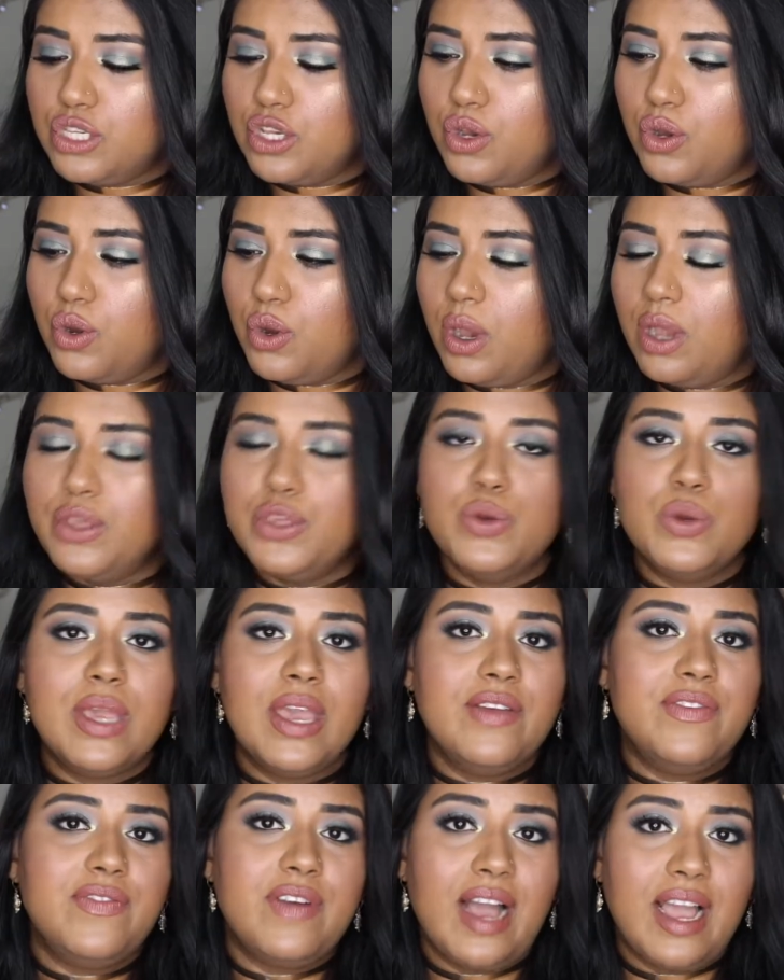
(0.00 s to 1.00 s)
So you
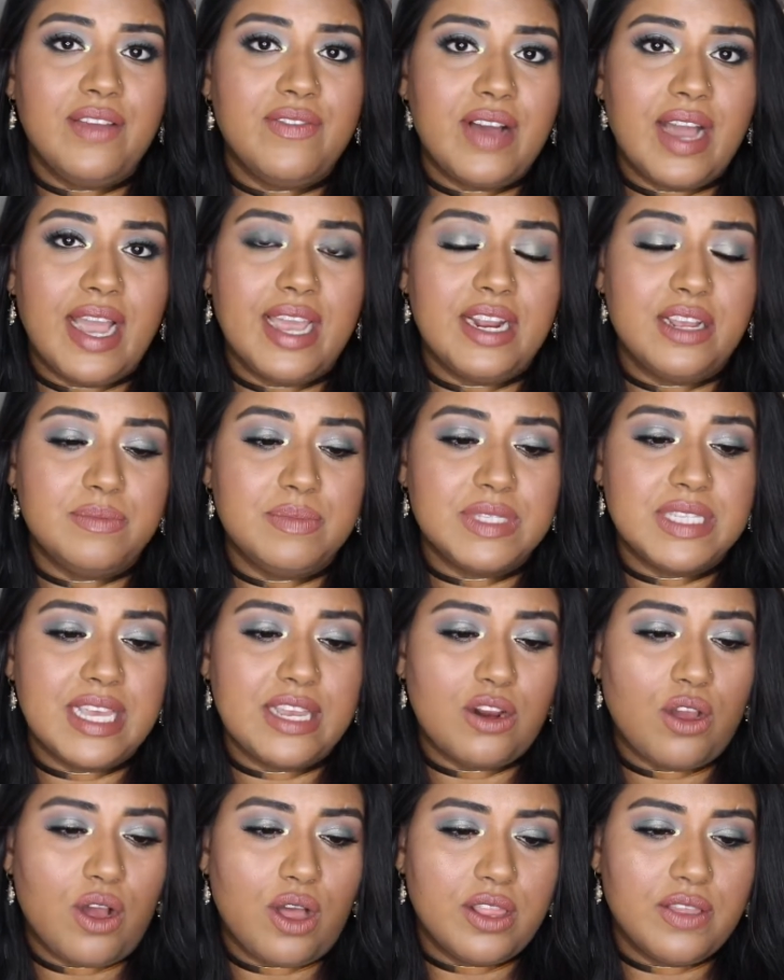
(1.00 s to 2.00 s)
get 5 items
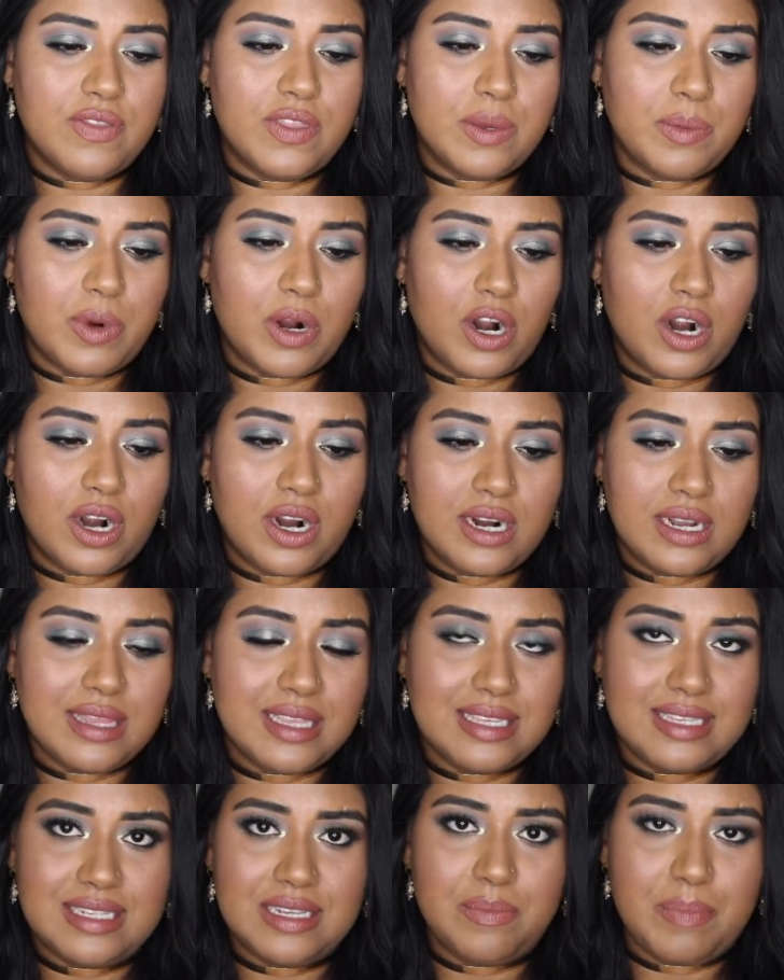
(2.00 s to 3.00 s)
and all of them are
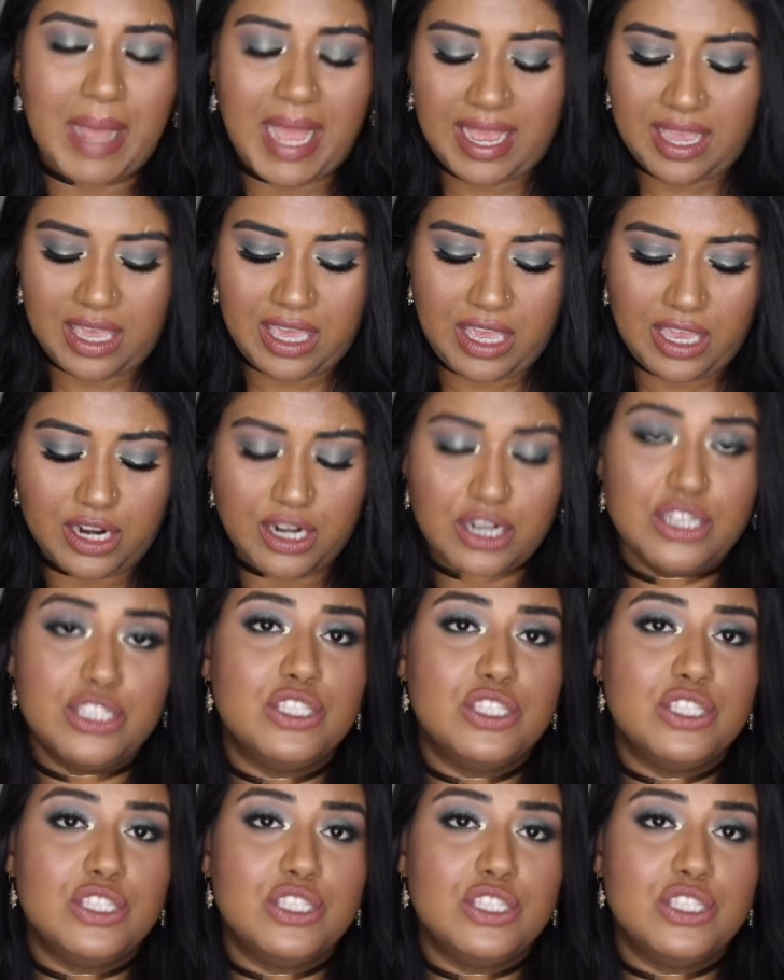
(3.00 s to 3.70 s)
listed back here.